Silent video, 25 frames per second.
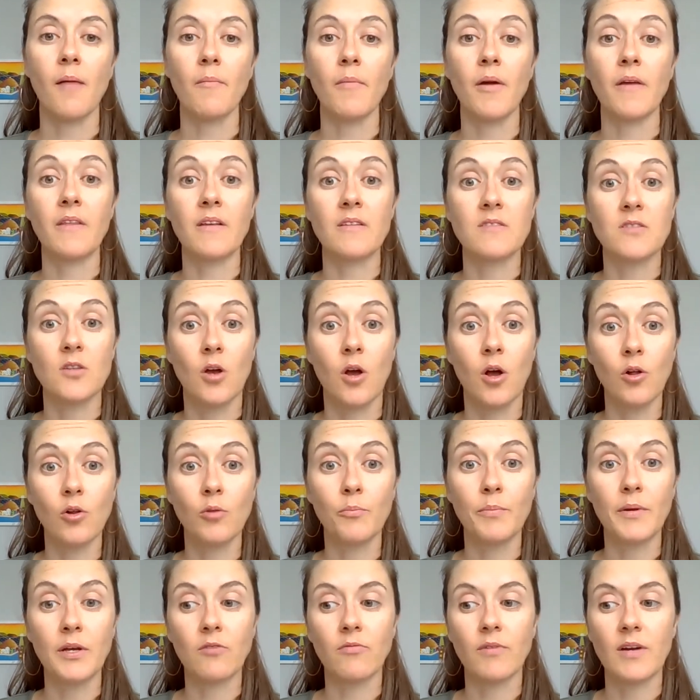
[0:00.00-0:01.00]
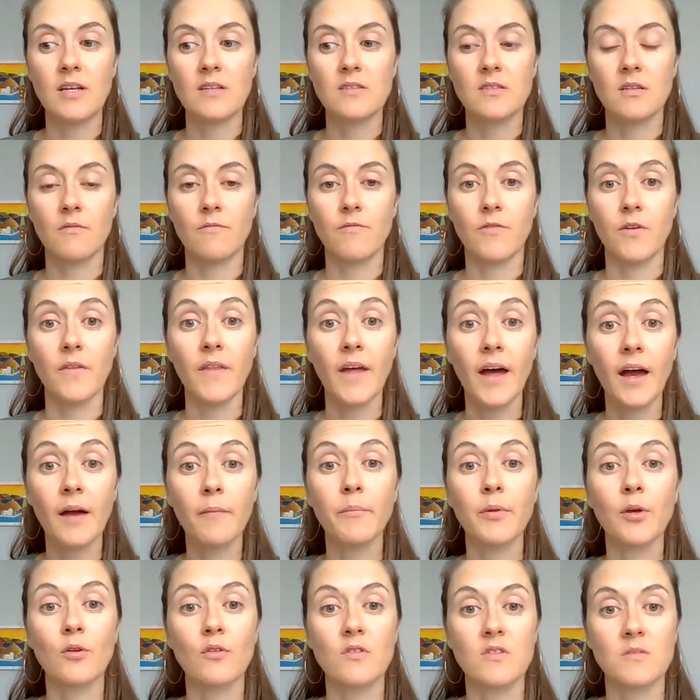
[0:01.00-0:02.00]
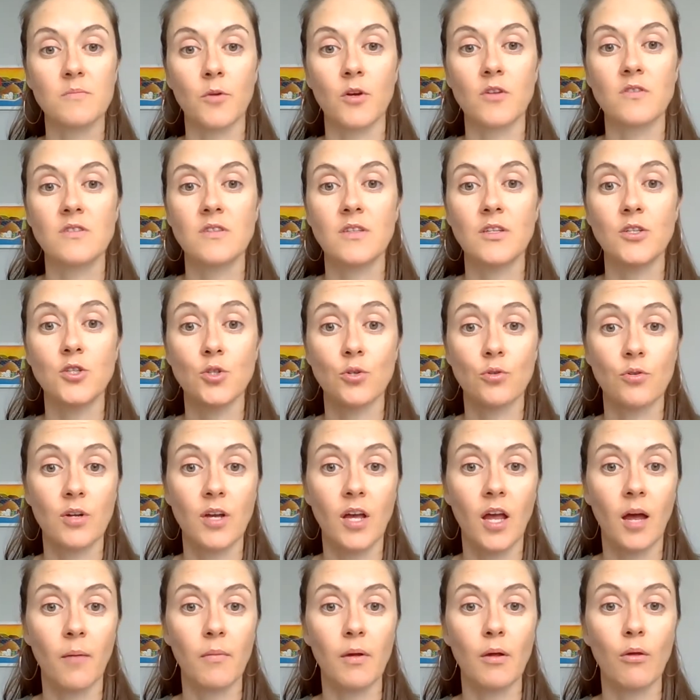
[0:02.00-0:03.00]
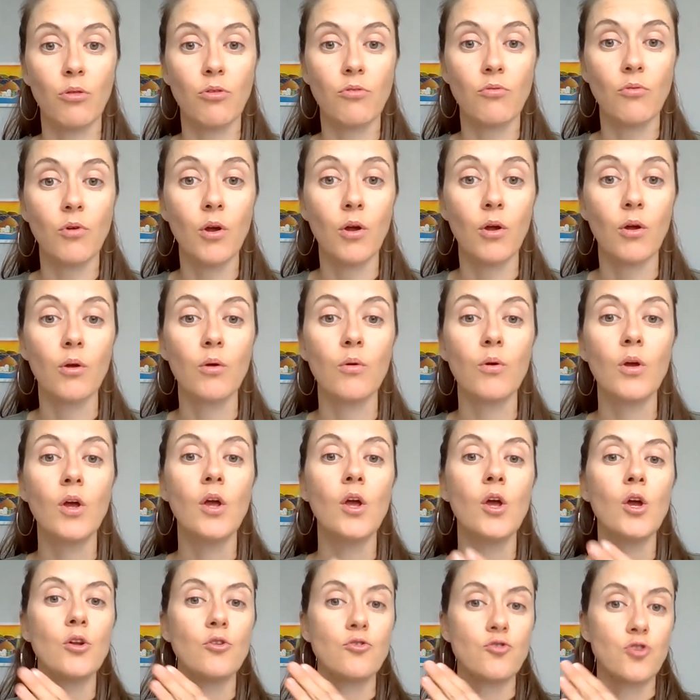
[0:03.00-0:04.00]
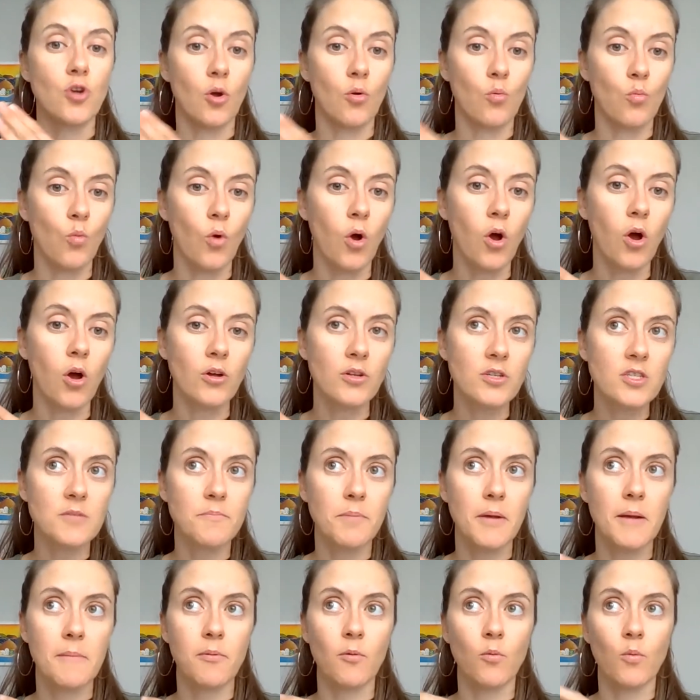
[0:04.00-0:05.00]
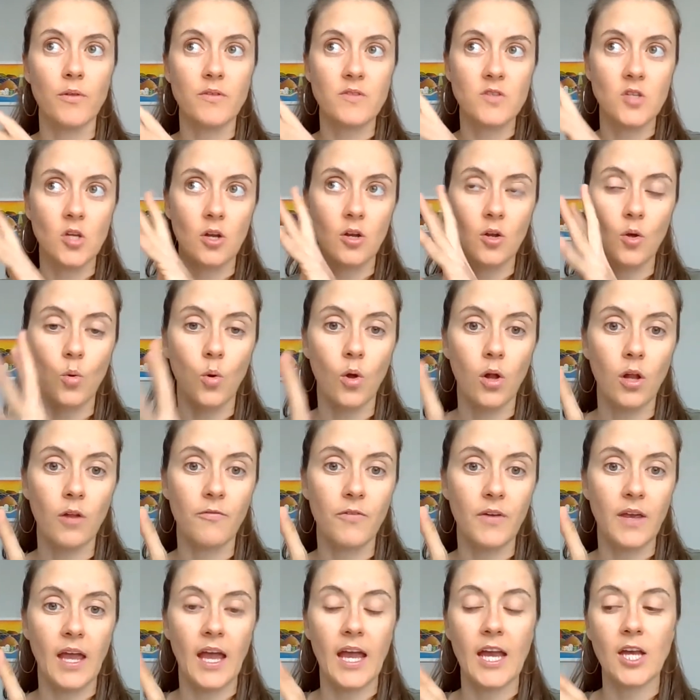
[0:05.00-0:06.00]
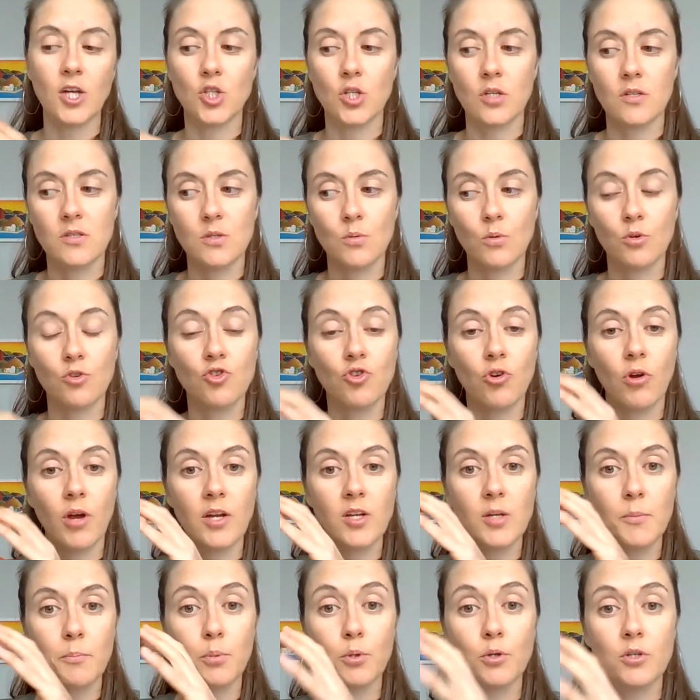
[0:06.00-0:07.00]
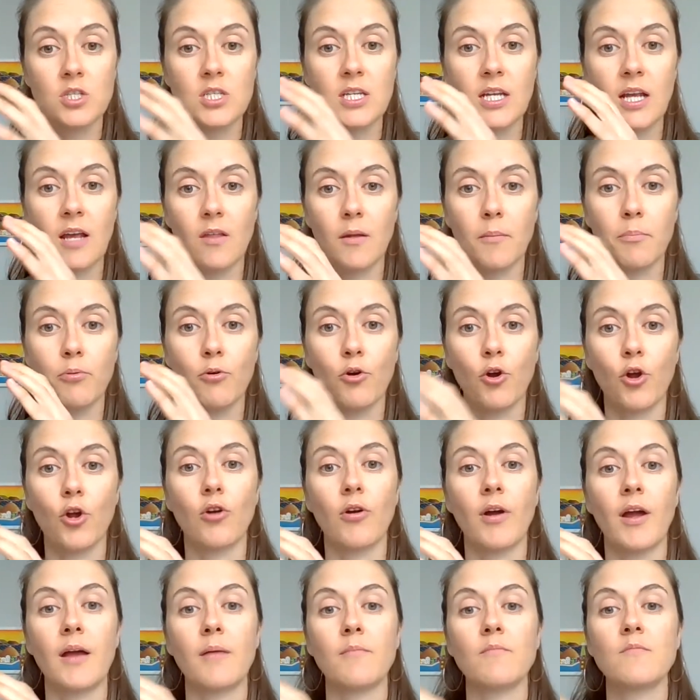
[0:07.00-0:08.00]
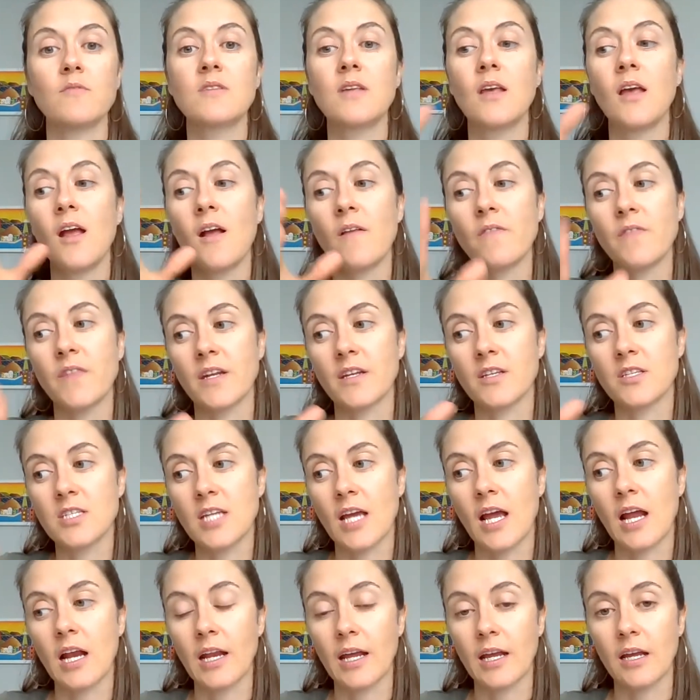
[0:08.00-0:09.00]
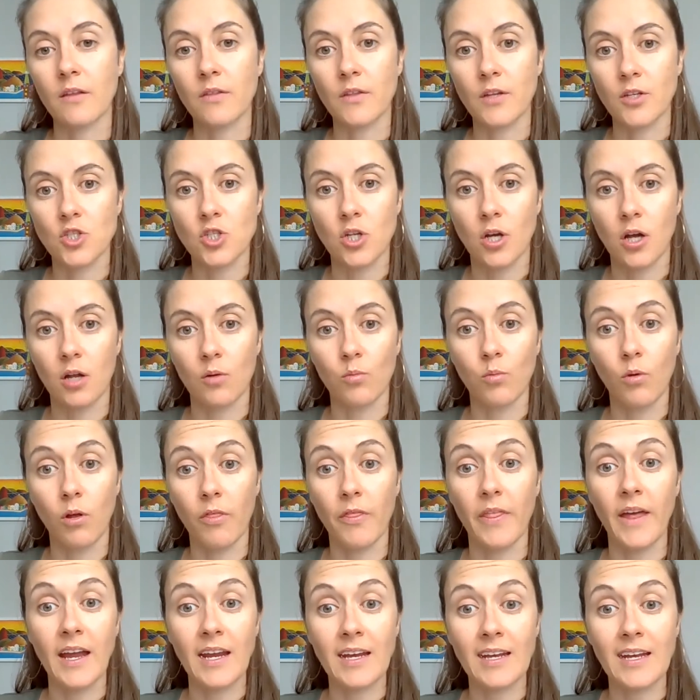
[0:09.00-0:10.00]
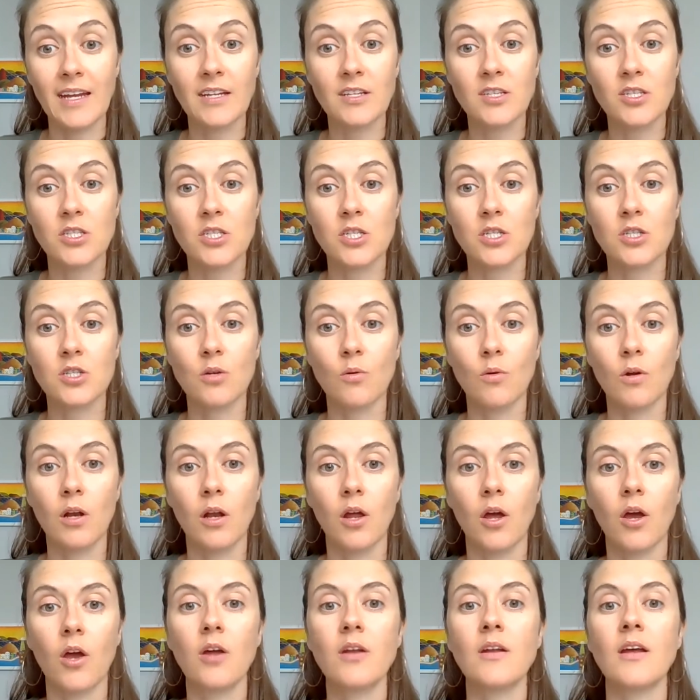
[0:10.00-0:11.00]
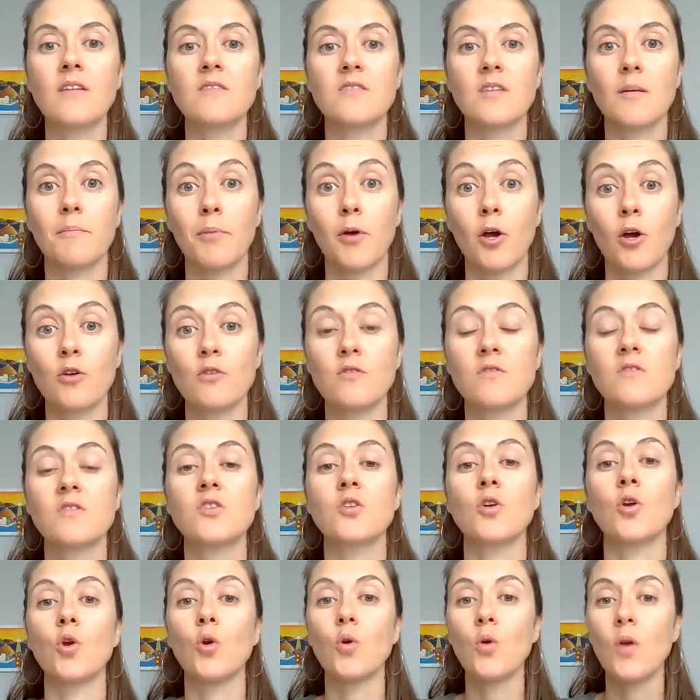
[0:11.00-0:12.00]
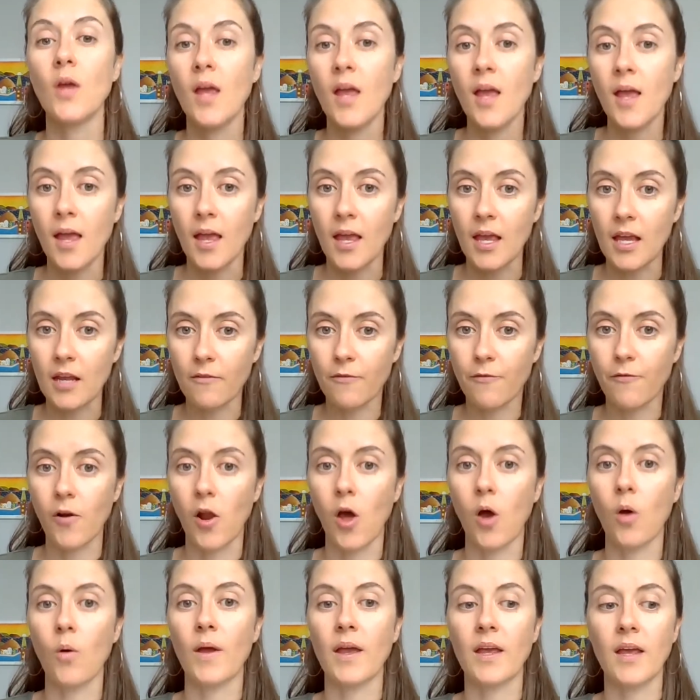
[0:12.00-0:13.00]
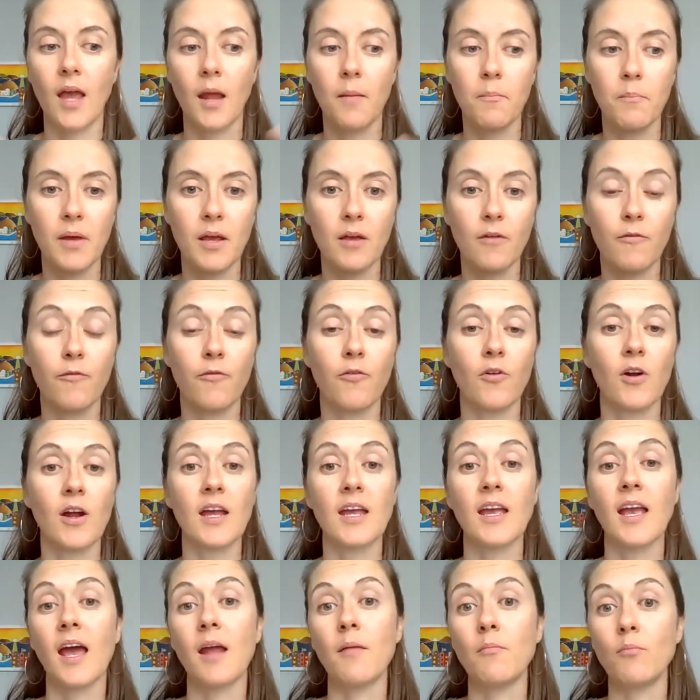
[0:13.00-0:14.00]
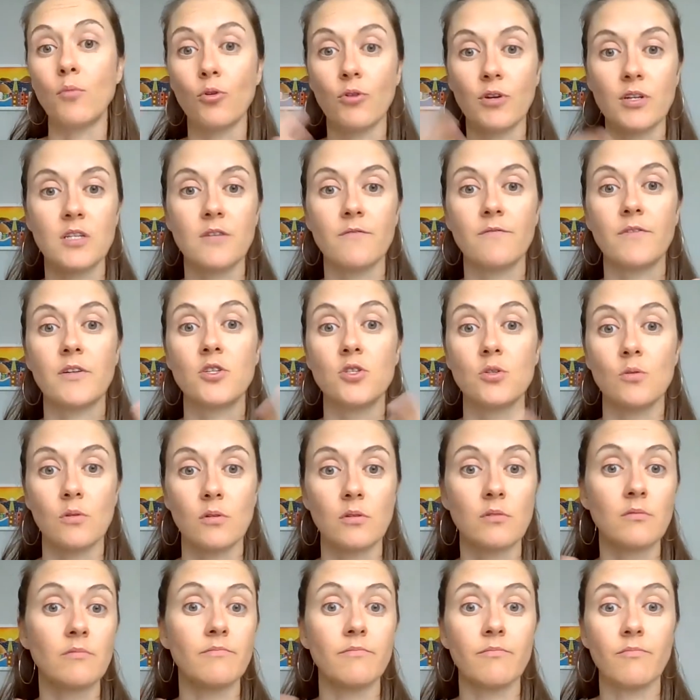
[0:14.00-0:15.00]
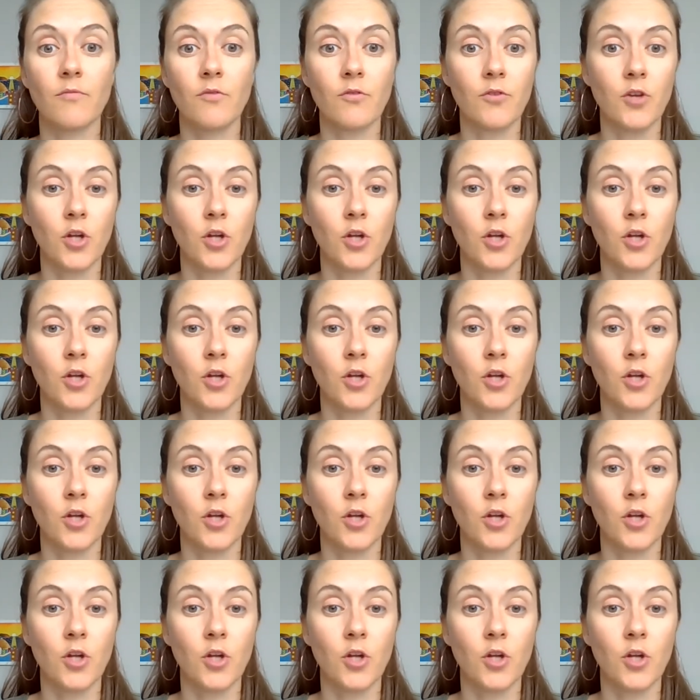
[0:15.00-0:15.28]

And there's a whole big reason for that, because most of the children coming through don't want people with certain qualifications who are trying to put together programs that are telling the child what they need to do and learn, as opposed to it flowing and being free and more individual,